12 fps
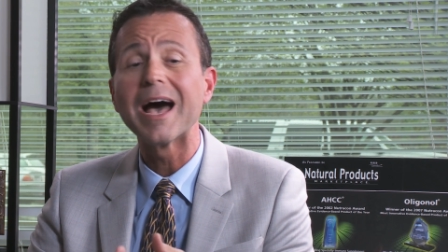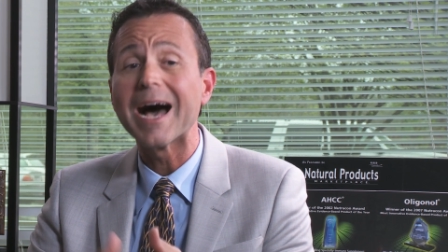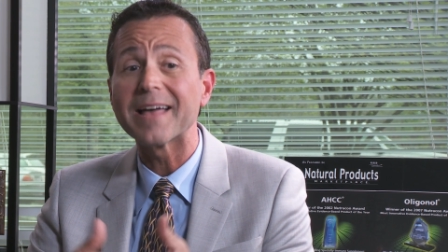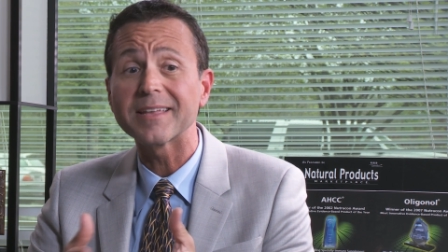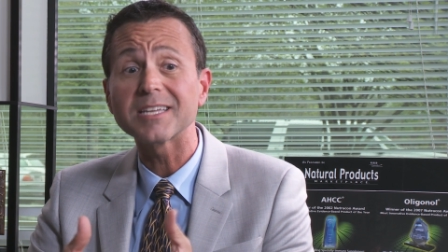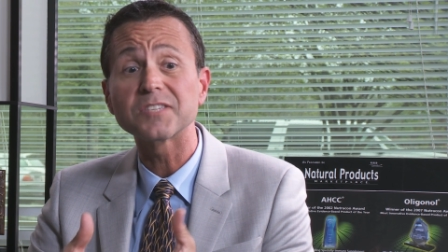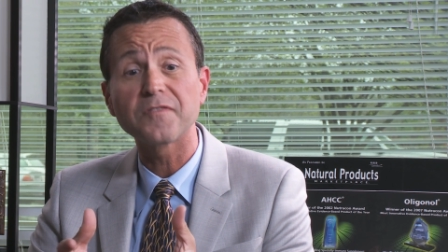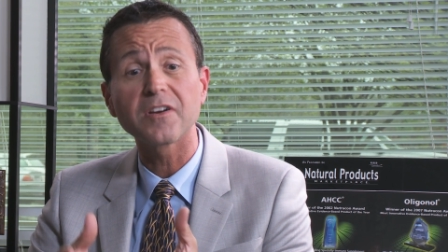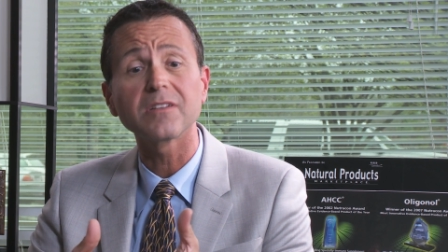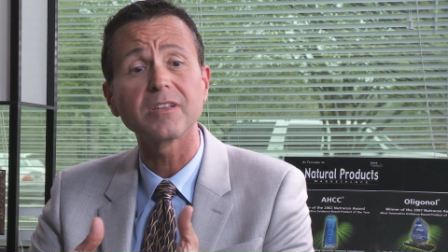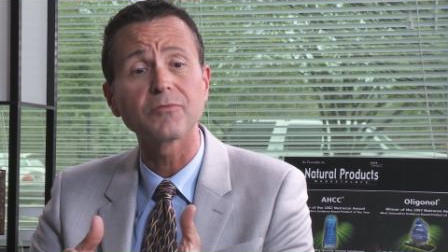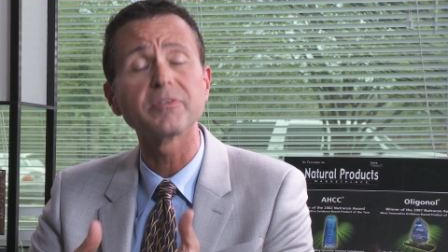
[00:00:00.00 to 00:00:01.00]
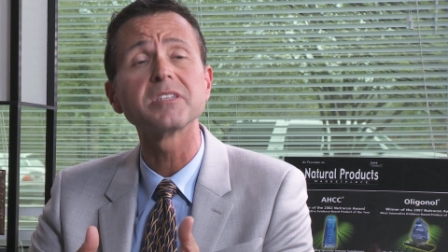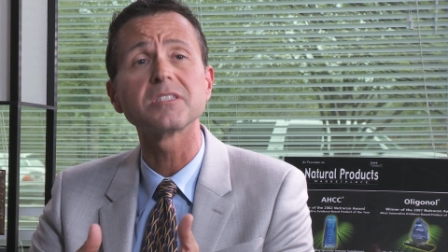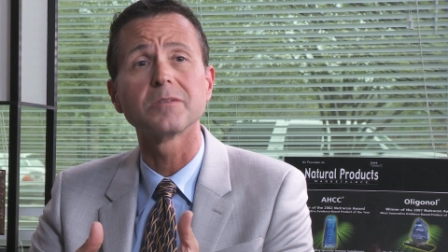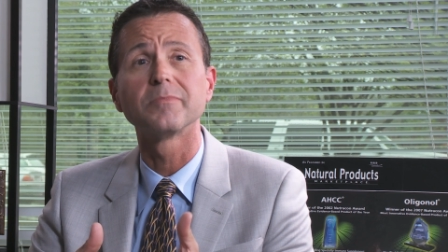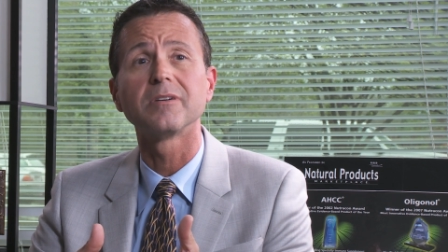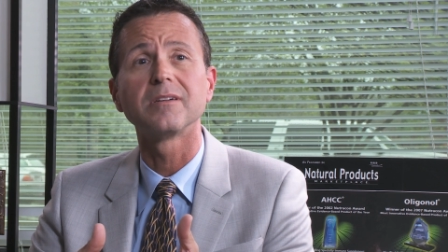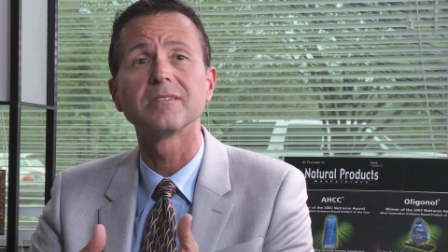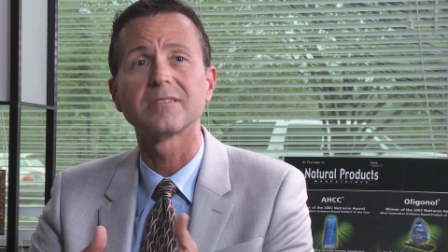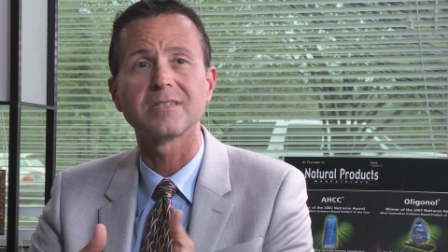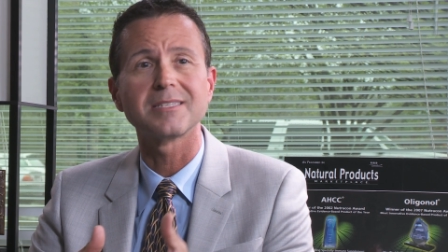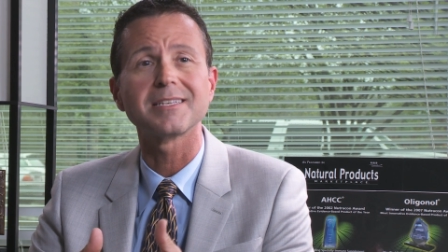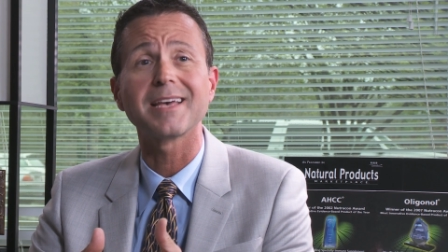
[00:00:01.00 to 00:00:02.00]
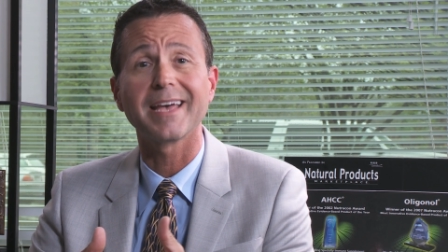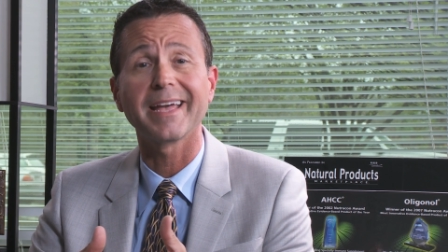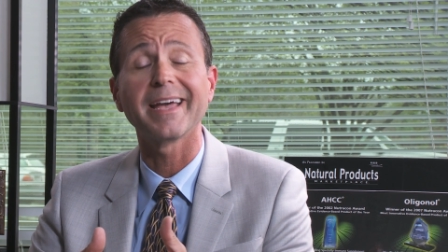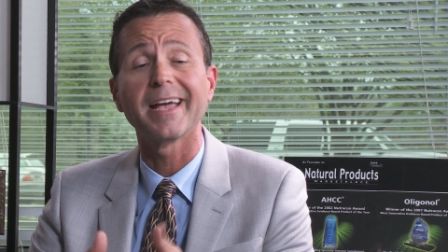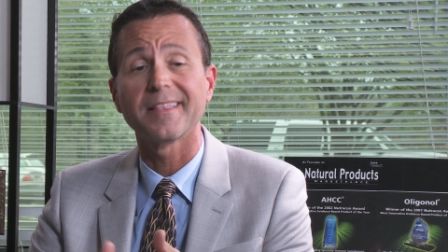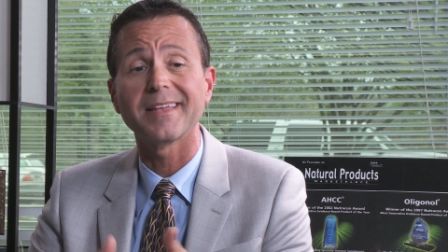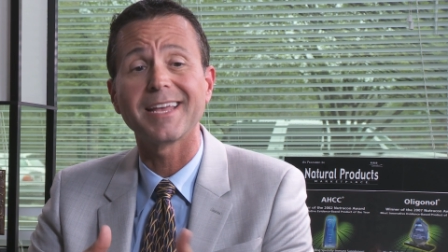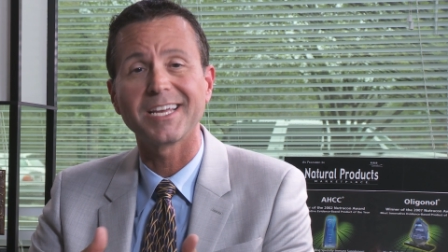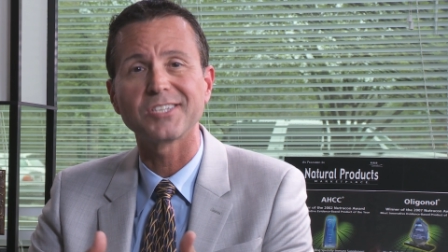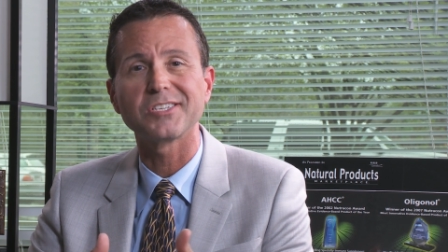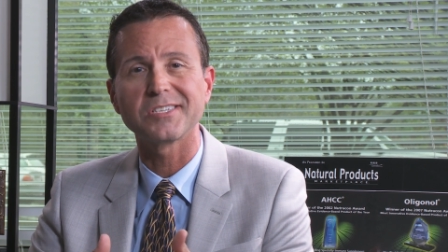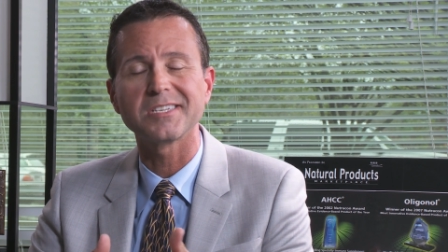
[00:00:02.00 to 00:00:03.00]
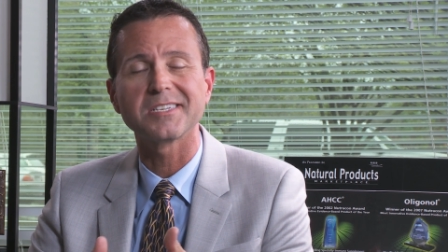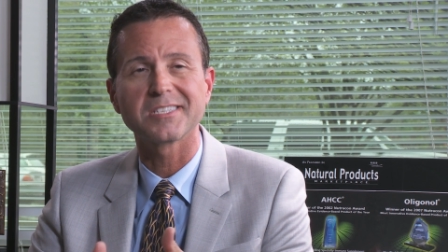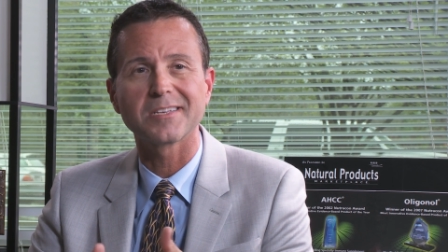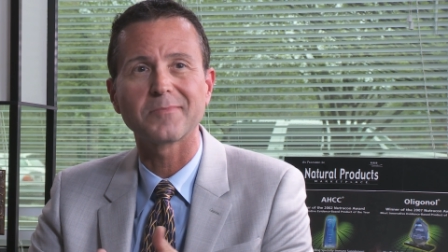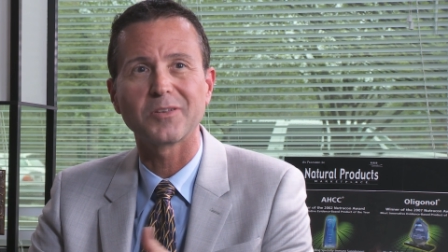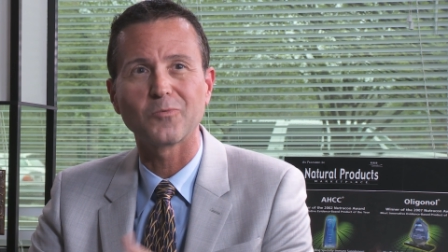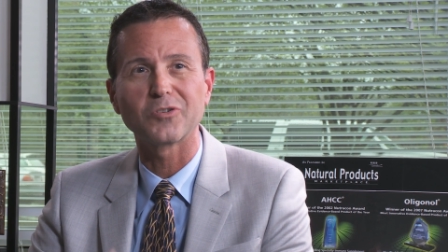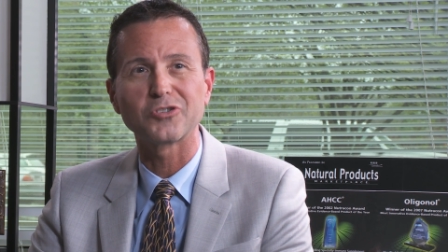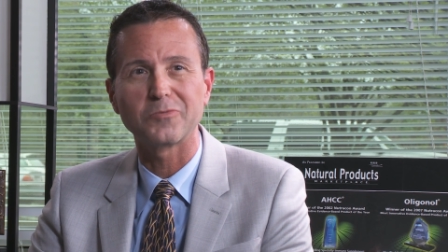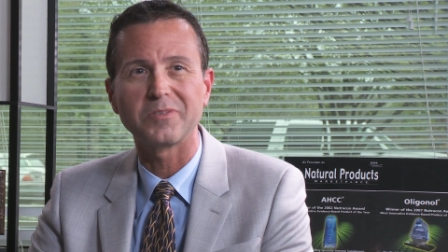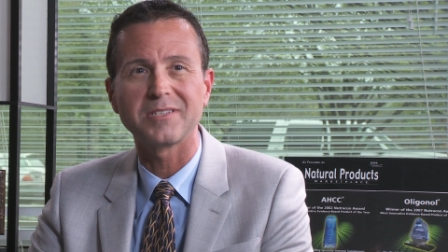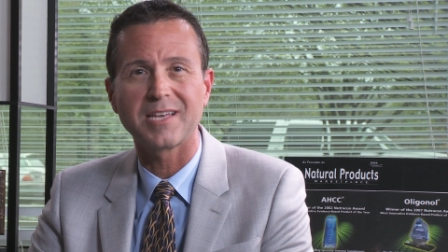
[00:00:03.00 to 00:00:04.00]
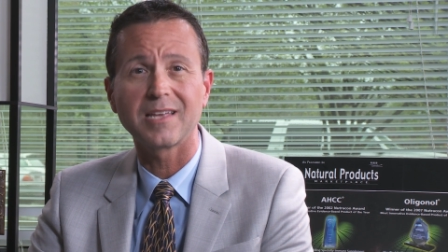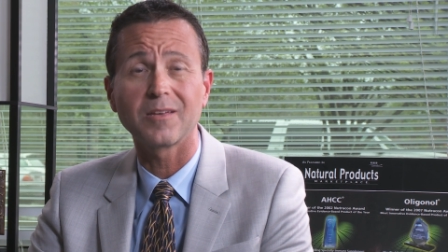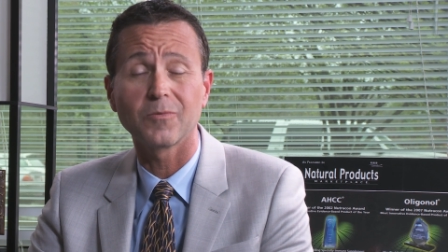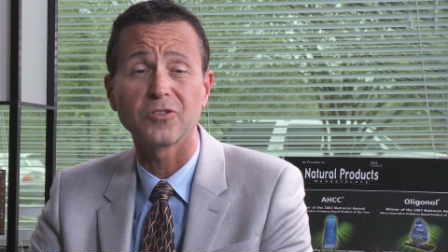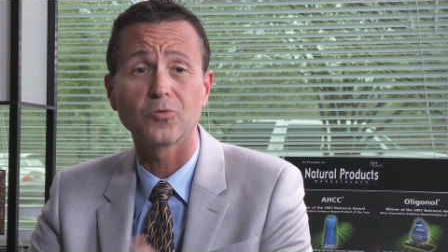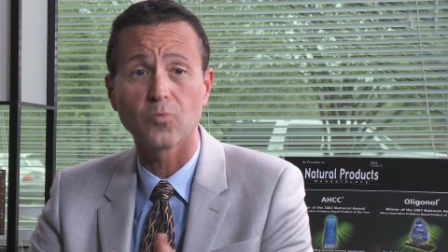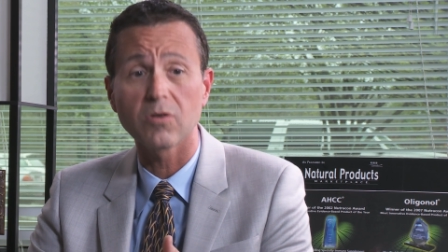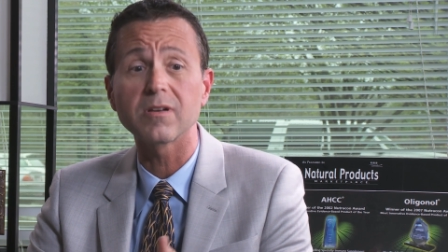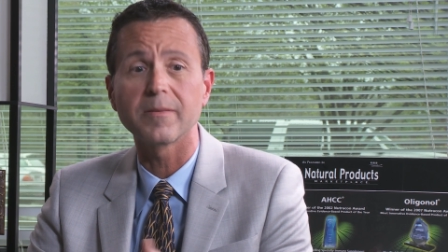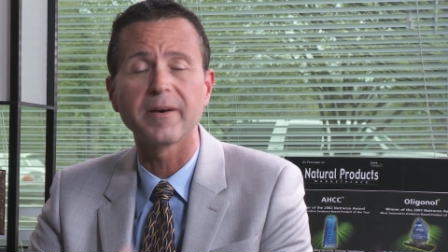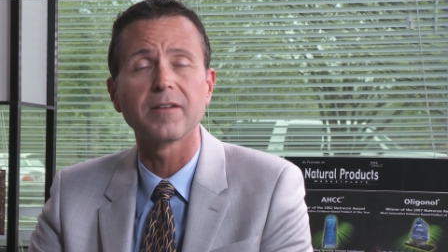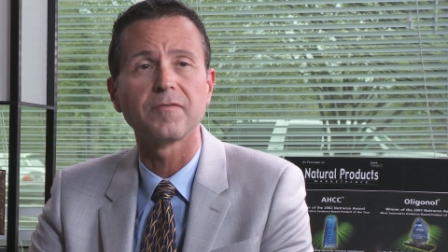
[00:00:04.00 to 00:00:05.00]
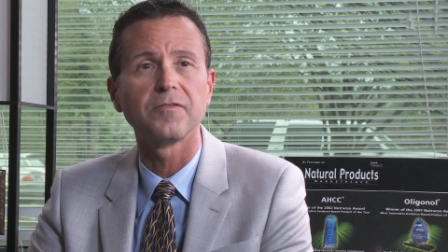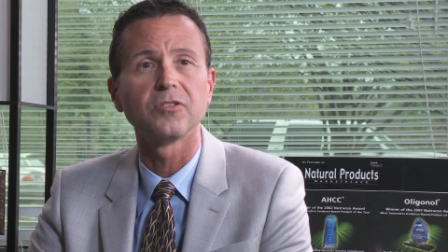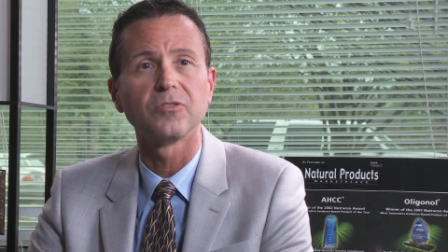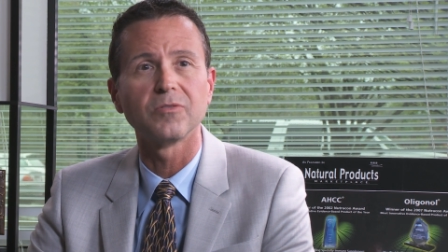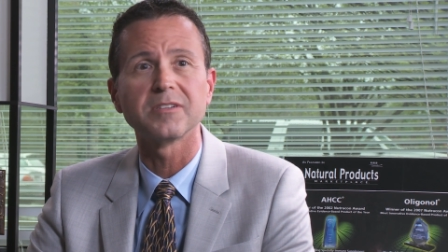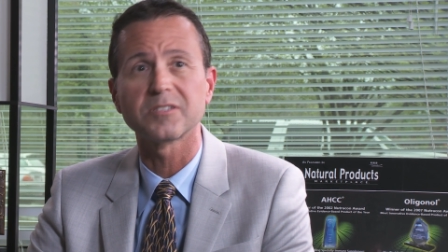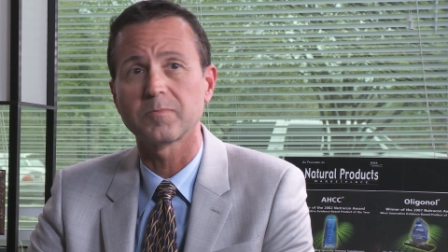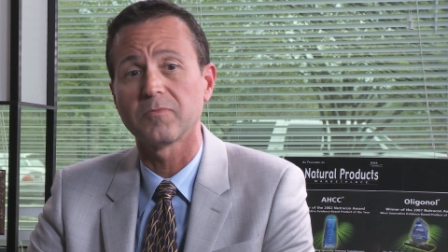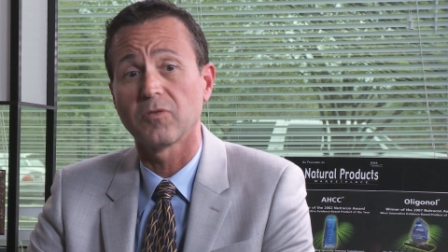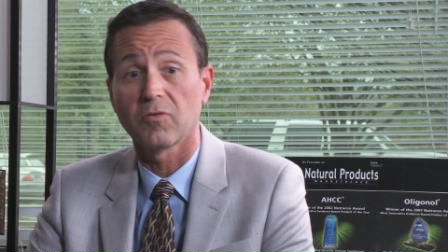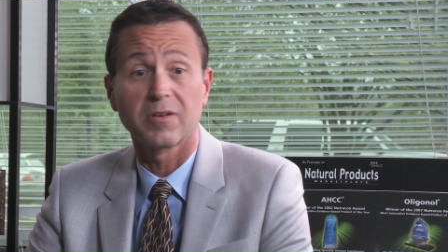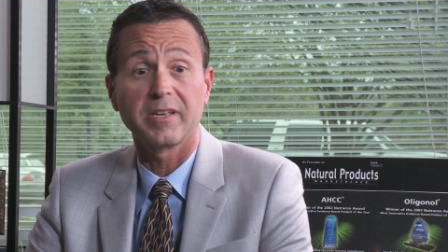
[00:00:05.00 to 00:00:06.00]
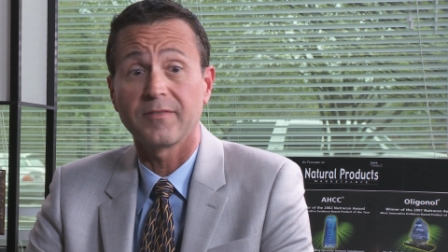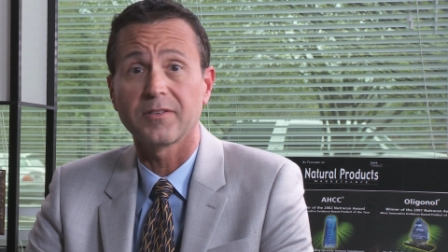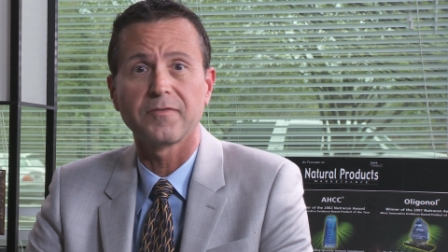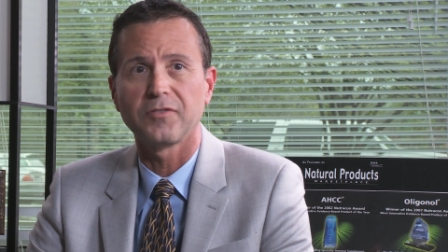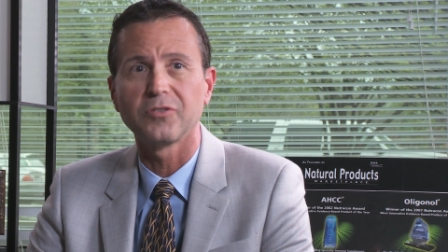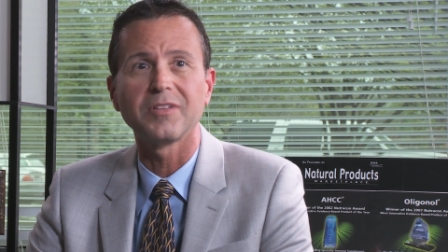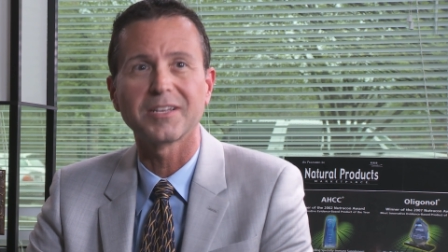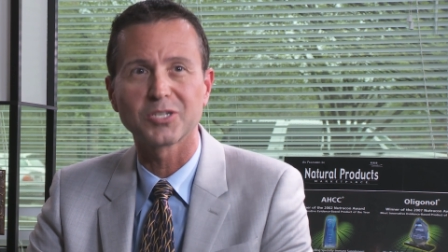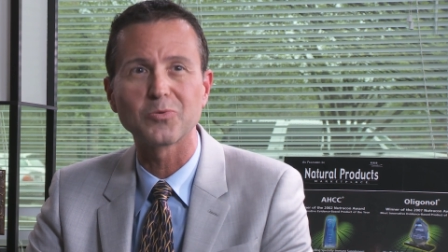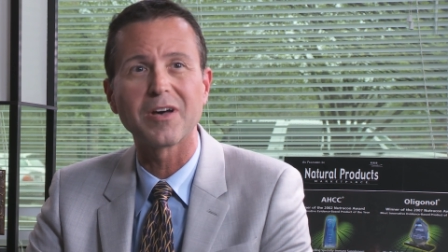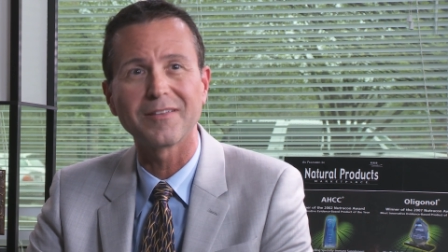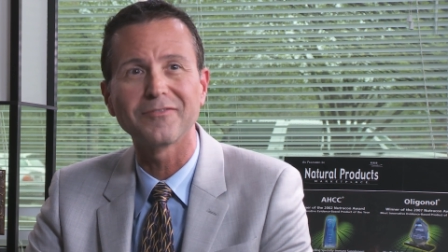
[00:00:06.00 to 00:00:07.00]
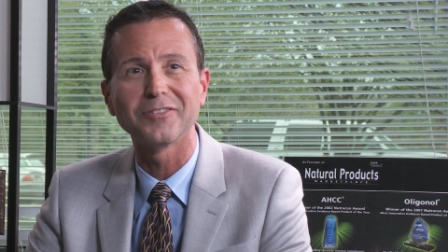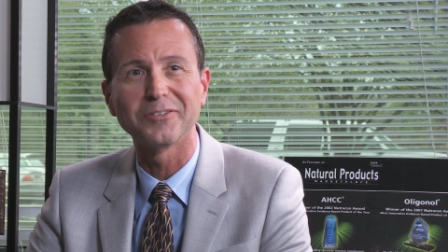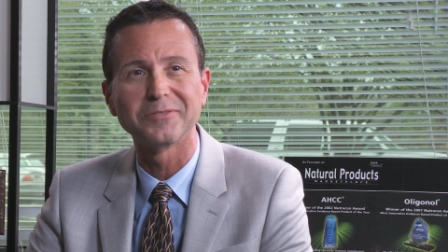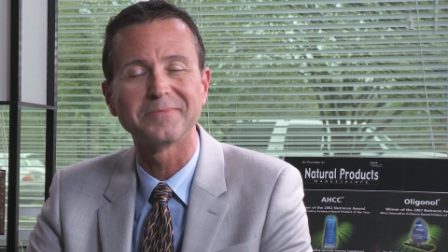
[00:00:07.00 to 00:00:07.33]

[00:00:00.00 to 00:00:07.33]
I think it's fairly reasonable to say that AHCC is something one should be taking when you're worried about a flu or even a flu like swine flu.